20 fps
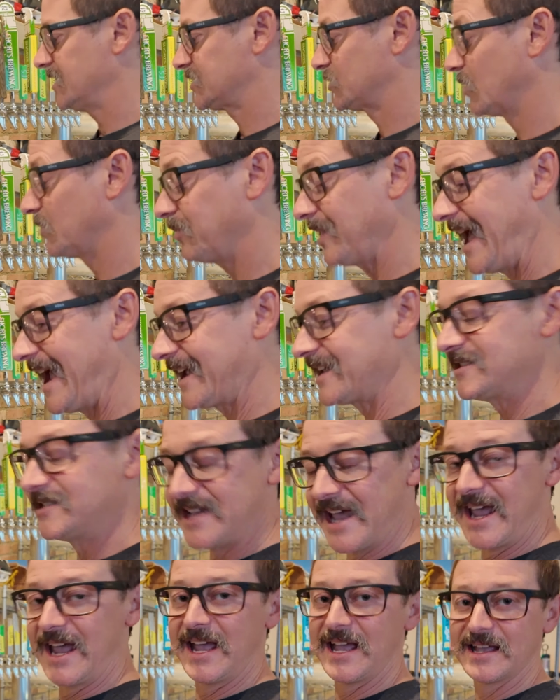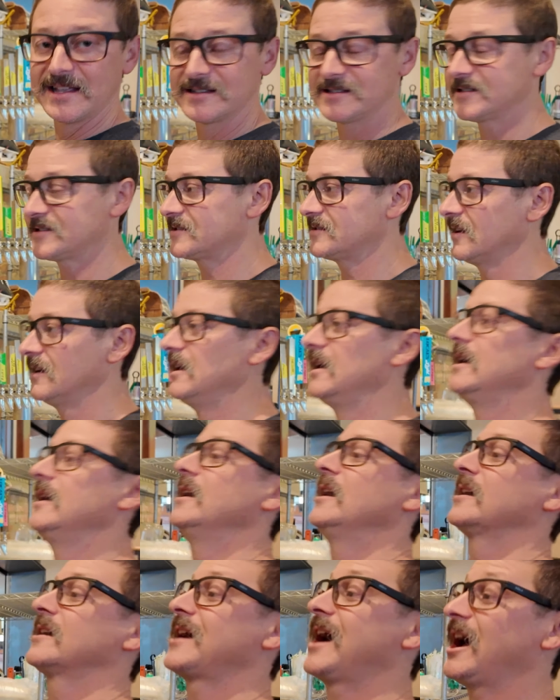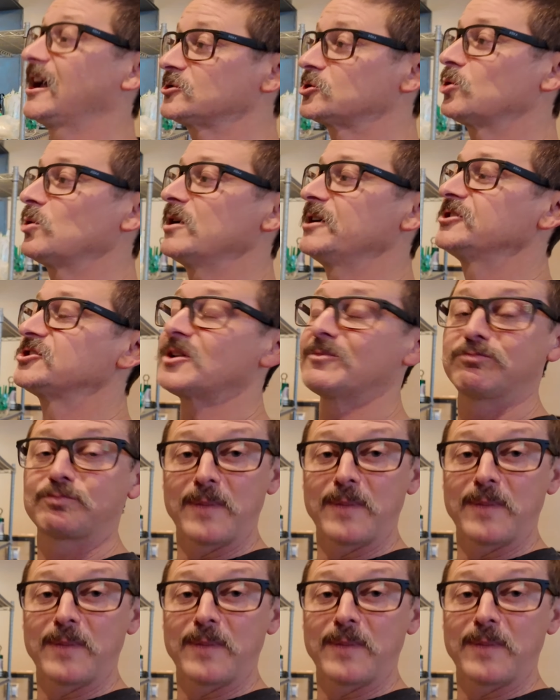So with Black and Tans, contrary to